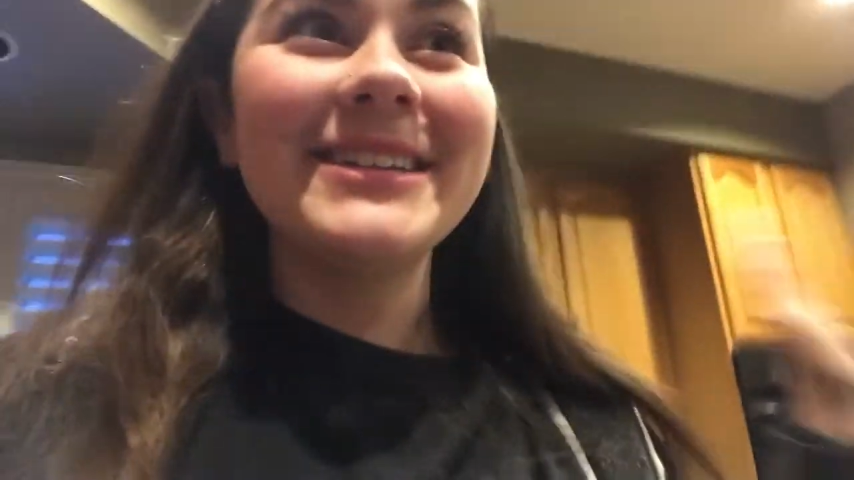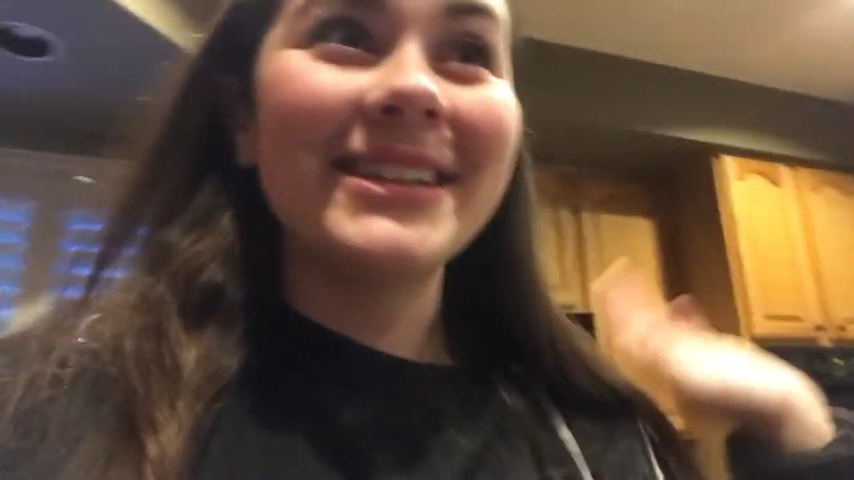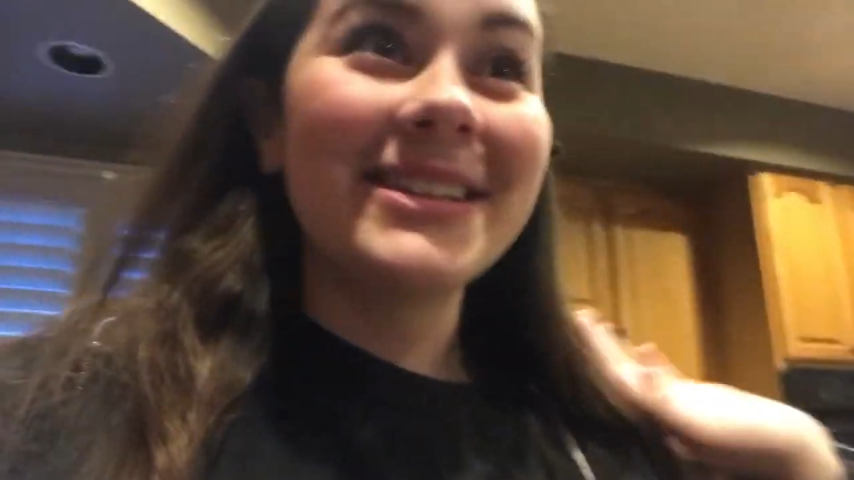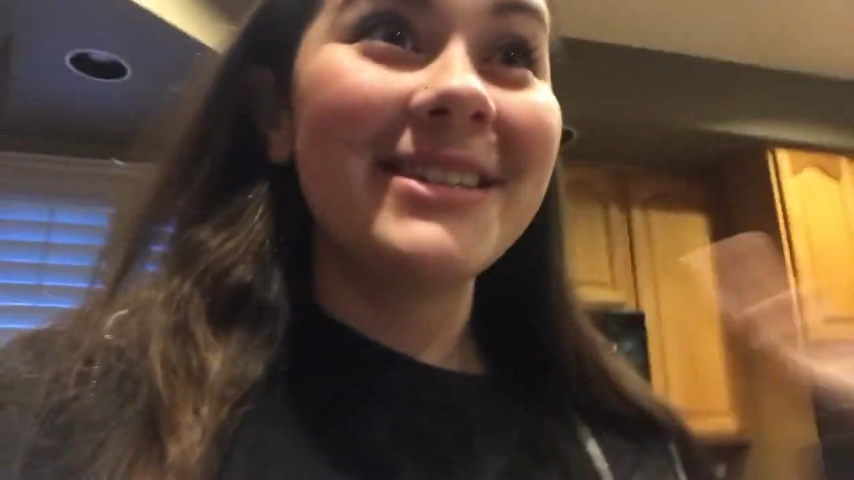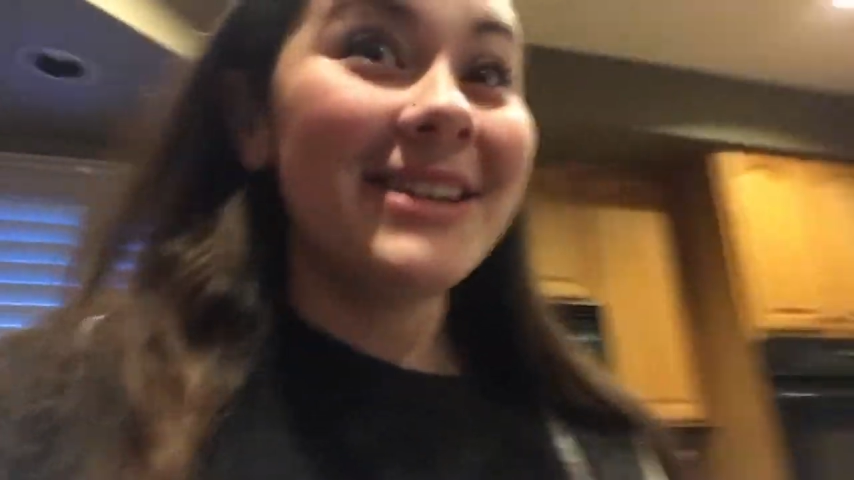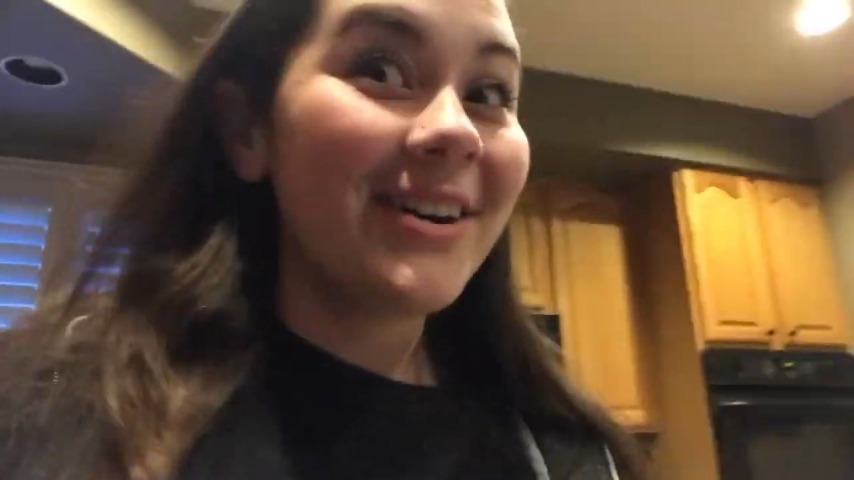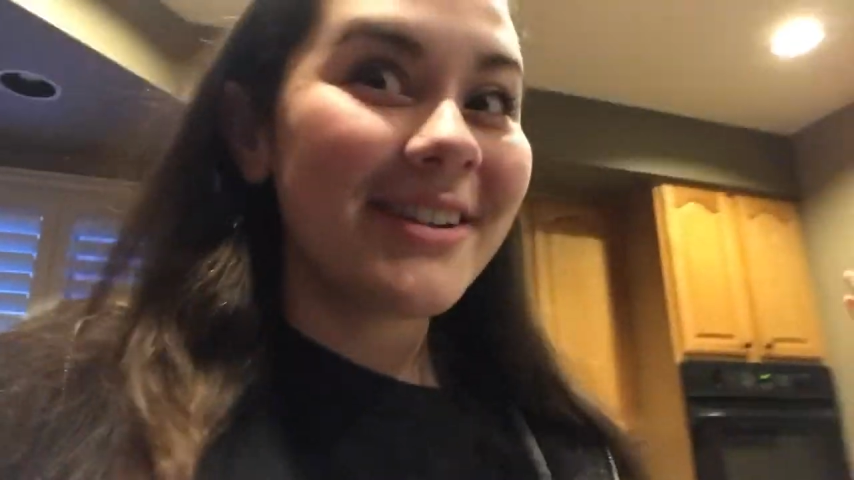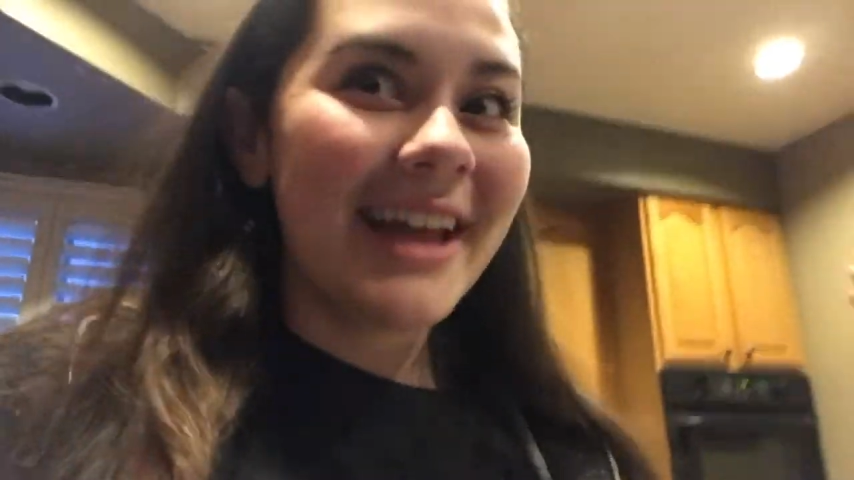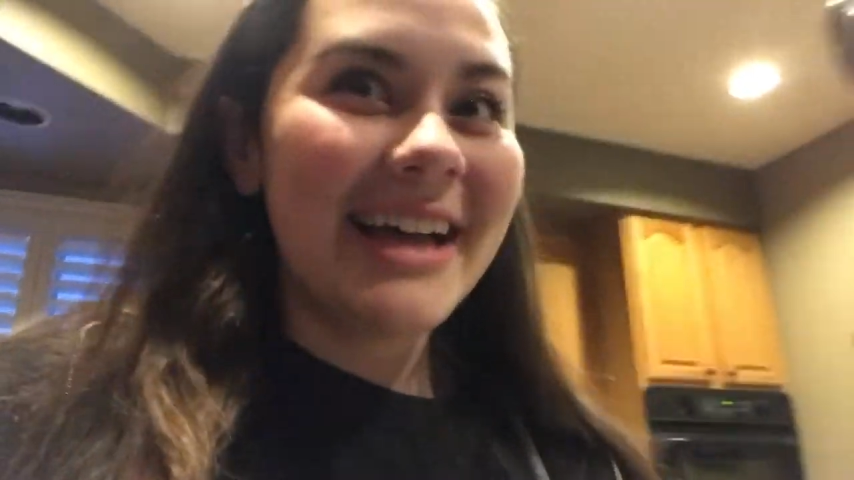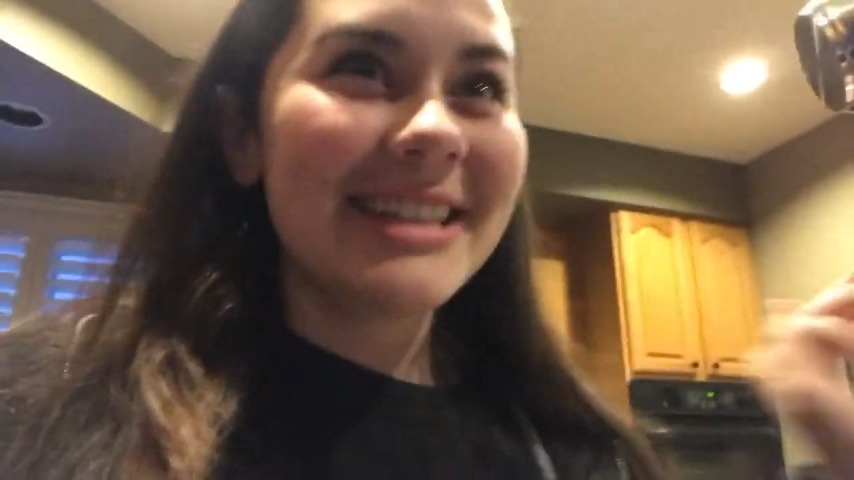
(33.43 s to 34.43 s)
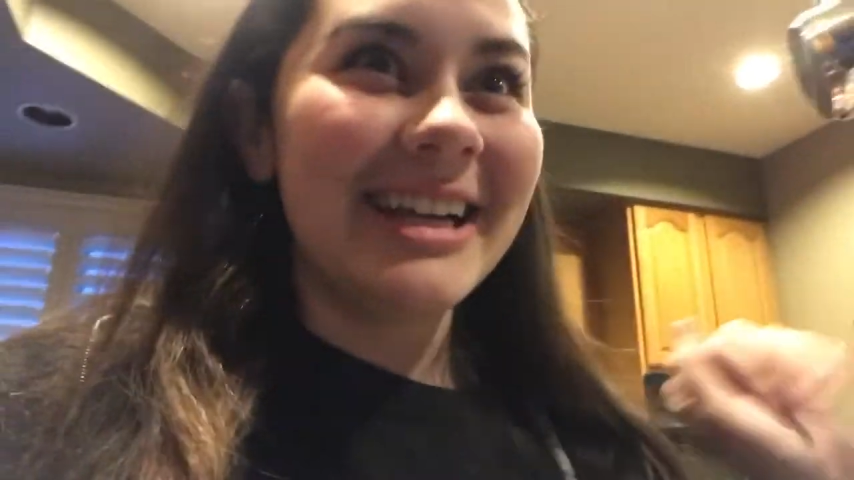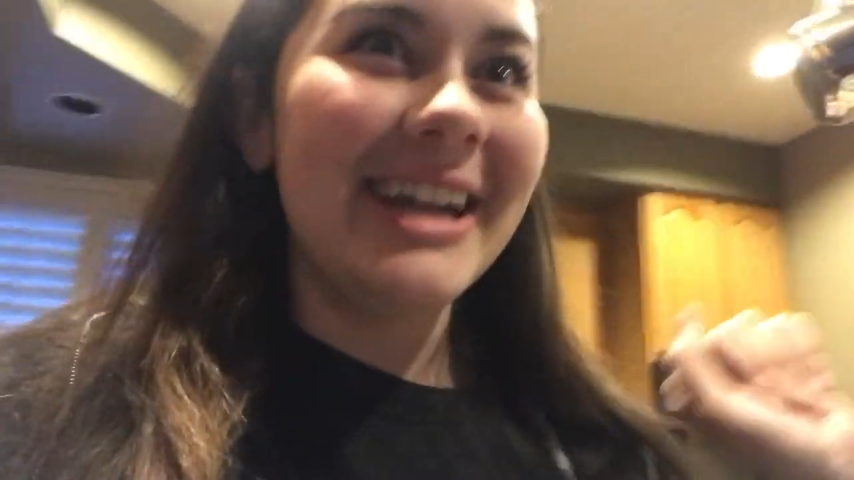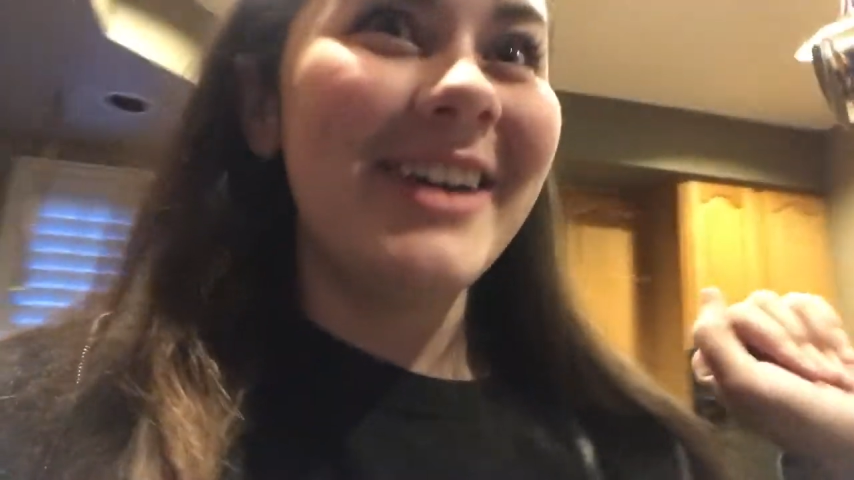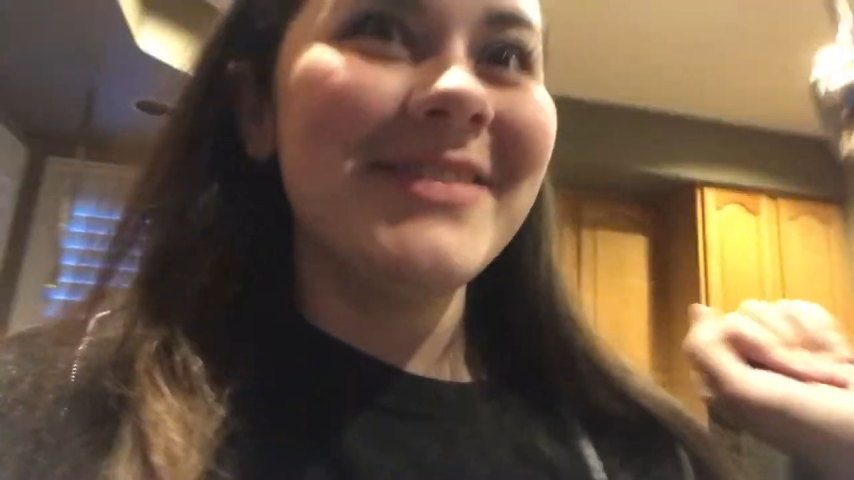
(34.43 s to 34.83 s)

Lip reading: because it snowed last night.